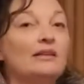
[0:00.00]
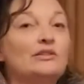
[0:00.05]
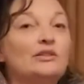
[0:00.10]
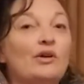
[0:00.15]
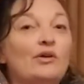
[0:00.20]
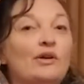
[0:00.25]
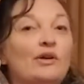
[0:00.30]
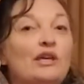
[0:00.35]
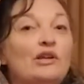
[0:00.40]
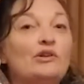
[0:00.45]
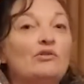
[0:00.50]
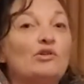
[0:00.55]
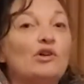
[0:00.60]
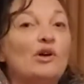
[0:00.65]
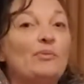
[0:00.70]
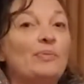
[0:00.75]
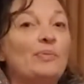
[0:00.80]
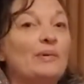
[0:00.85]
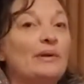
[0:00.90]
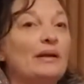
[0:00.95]
so he grew
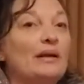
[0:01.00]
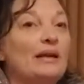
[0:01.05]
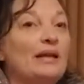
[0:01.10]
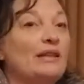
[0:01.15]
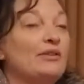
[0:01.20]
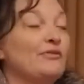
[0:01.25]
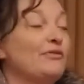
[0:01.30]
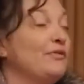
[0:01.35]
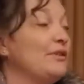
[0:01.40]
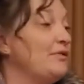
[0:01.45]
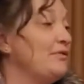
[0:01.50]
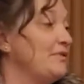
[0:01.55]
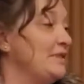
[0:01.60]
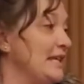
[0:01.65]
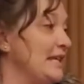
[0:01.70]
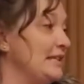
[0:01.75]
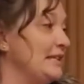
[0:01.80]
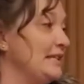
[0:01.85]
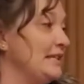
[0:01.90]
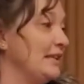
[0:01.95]
up in the
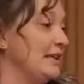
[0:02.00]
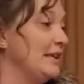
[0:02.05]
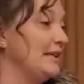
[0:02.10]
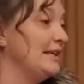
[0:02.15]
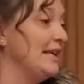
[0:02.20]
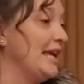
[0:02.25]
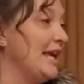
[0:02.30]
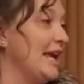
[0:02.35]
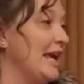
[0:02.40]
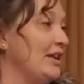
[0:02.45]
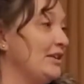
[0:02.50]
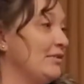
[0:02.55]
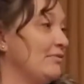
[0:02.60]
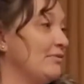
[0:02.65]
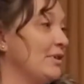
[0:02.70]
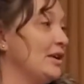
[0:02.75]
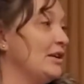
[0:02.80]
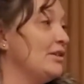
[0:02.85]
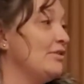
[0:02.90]
50s in Canyon, running